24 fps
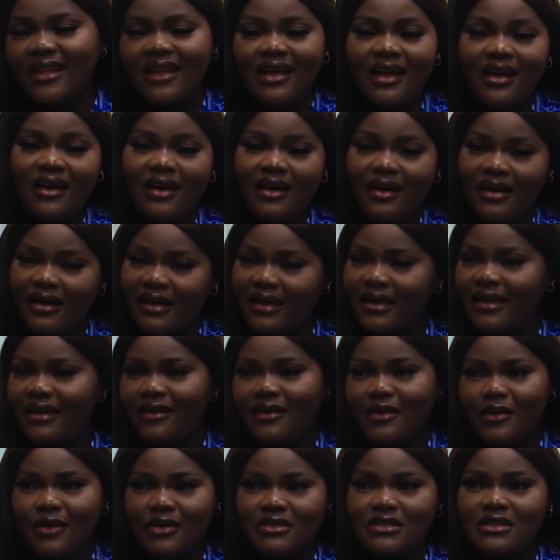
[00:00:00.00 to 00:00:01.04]
I
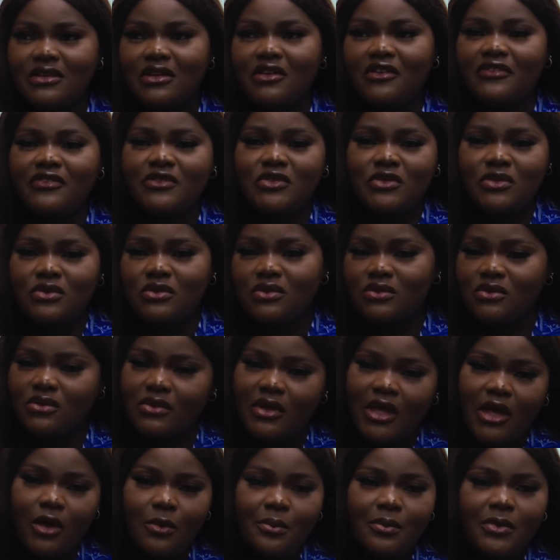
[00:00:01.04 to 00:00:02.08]
got enough
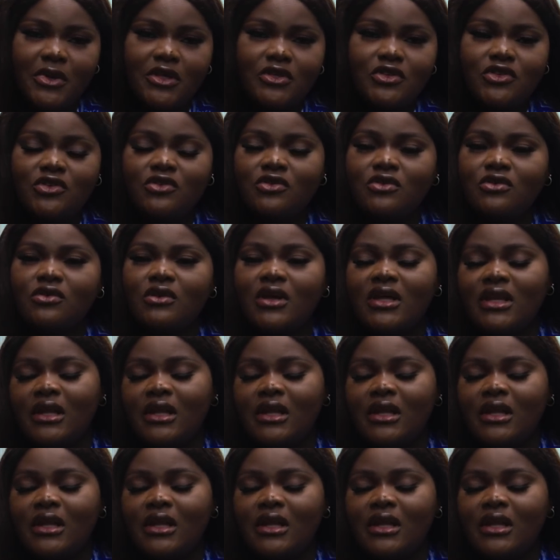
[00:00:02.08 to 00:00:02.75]
to help me through,